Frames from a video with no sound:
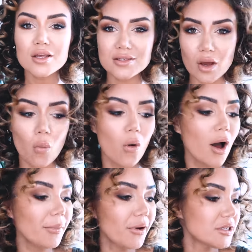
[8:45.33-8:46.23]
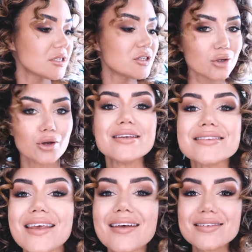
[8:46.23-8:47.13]
So what I'm going to do
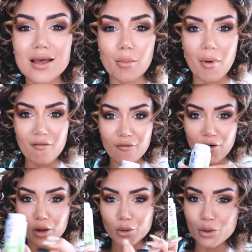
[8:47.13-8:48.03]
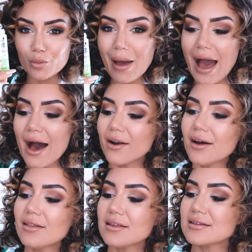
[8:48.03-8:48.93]
is get some volume
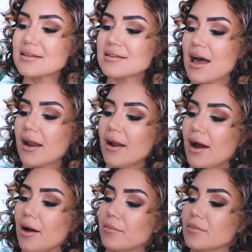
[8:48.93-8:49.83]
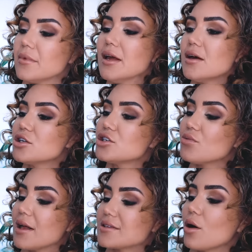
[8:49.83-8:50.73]
powder. This is that
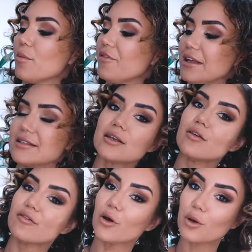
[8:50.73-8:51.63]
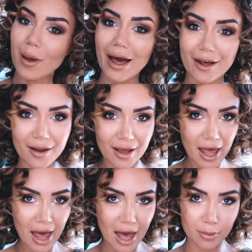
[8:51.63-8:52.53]
Schwarzkopf instant volume powder.
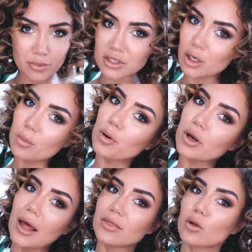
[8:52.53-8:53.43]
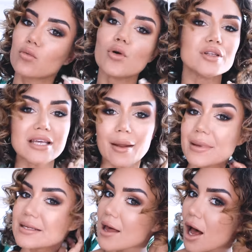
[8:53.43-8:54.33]
And I'm just going to put it at the roots and
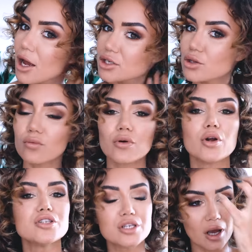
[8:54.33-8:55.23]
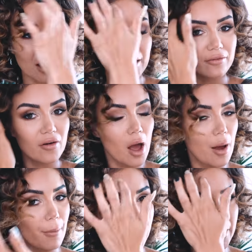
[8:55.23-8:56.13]
massage the roots to kind of
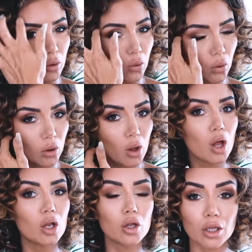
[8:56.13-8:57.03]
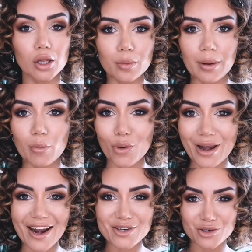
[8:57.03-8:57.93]
make it all look a little bit more
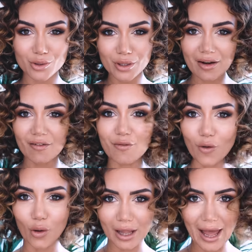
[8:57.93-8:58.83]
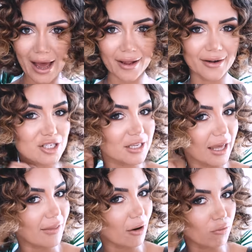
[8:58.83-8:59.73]
natural and fall out and just
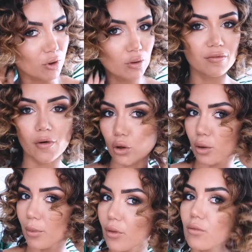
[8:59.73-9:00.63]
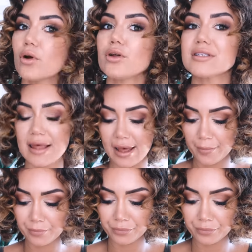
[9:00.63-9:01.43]
get that real volume on the roots there.